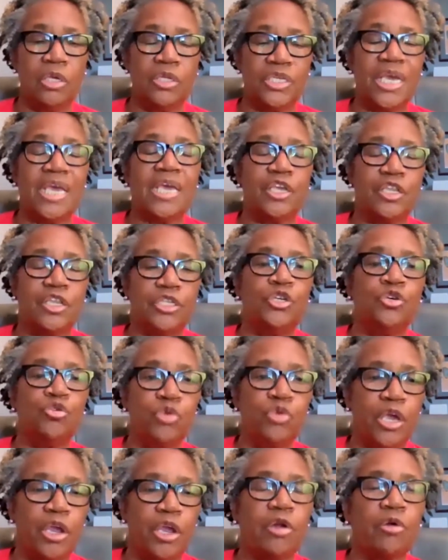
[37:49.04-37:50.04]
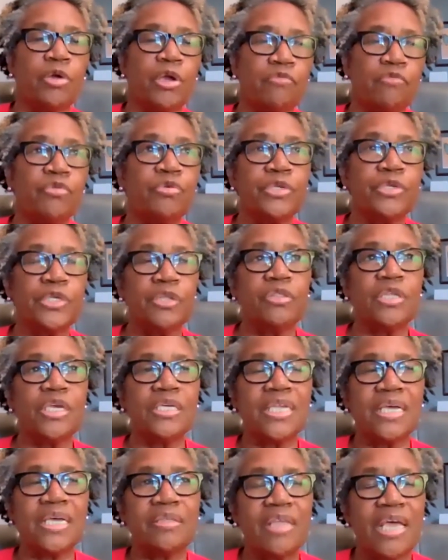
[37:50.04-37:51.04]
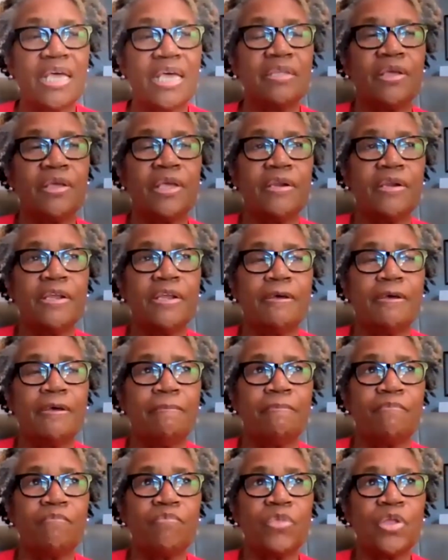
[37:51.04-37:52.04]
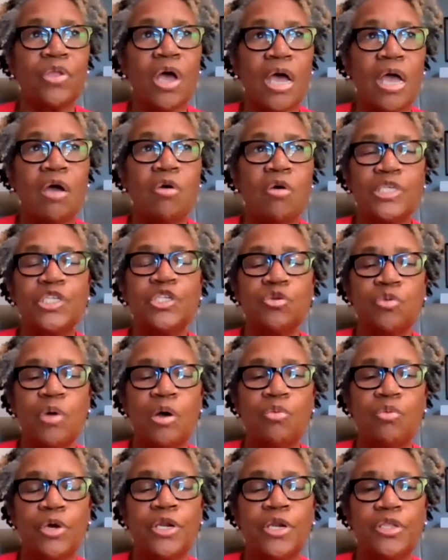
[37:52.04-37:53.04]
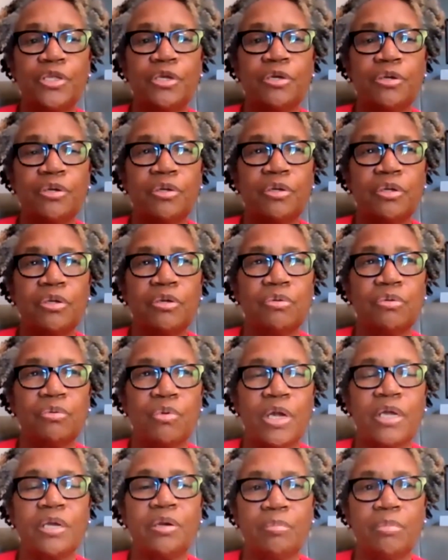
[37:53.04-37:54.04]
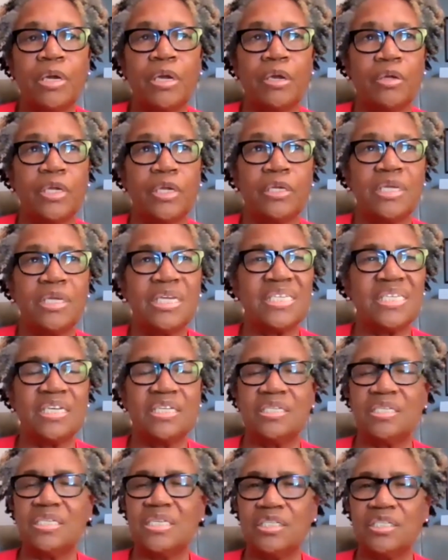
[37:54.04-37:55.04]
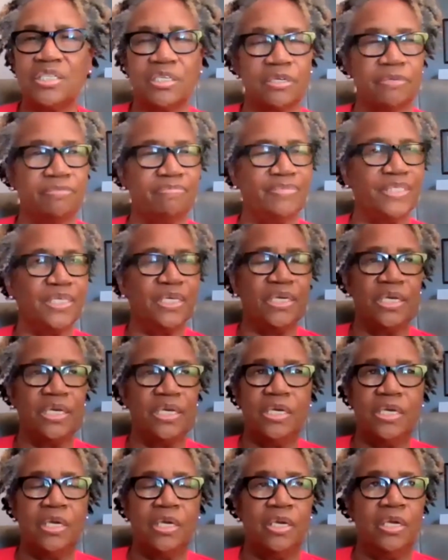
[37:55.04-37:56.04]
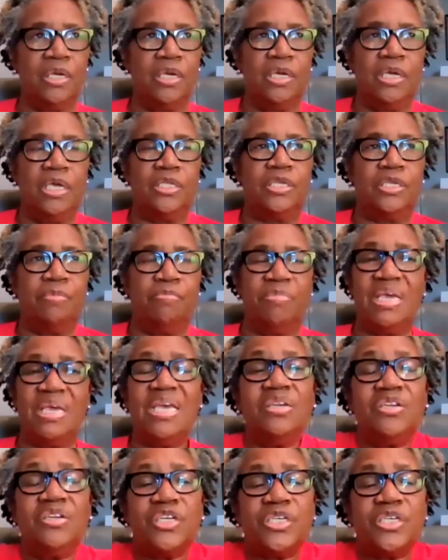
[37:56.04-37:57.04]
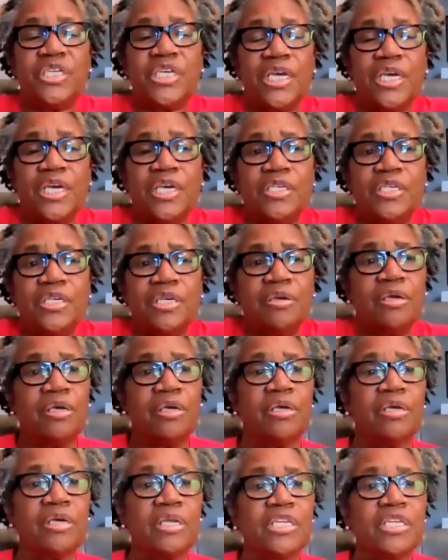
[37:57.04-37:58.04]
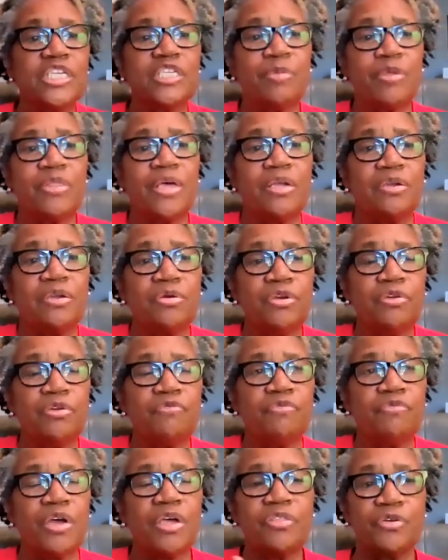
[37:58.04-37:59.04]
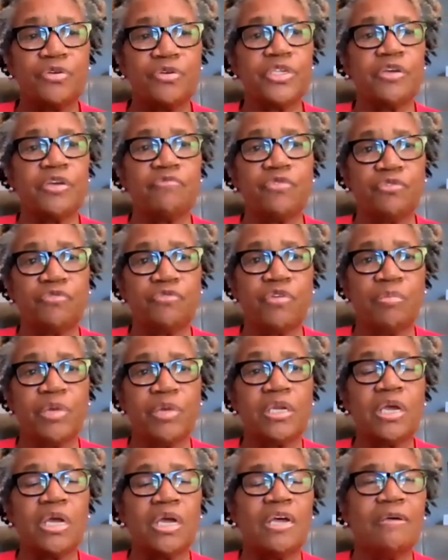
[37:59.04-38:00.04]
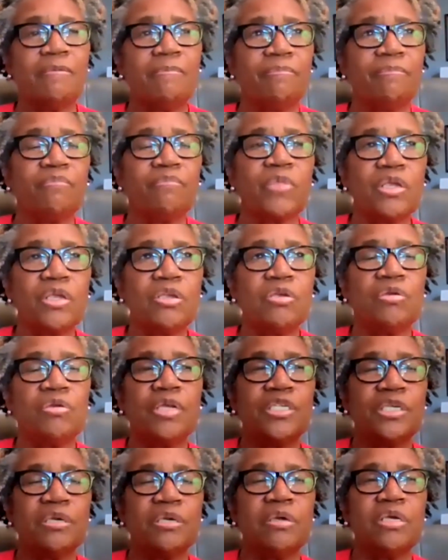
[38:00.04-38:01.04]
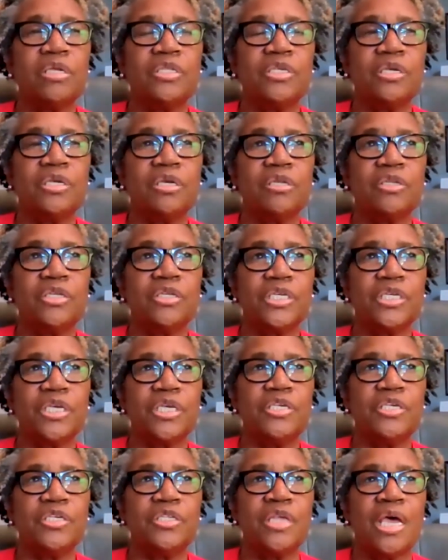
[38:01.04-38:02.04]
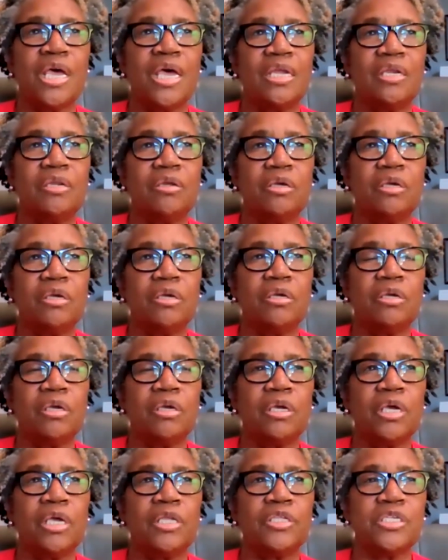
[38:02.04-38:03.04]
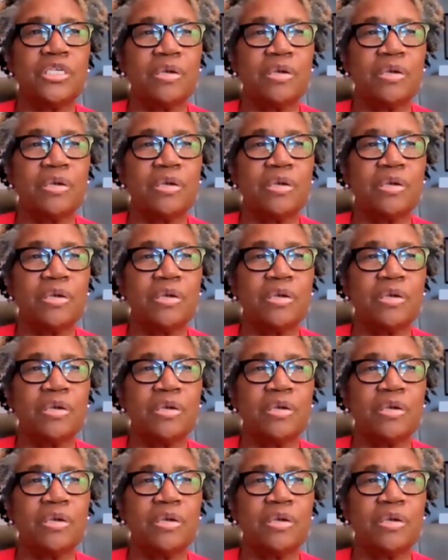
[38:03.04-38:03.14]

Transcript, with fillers: take it to caregivers and things like that. And um, I always knew I wanted to write about it. It's a, such a it's a mean disease. Uh, Elizabeth, I know your father suffered from it. Um, you know, it's a it's a disease that at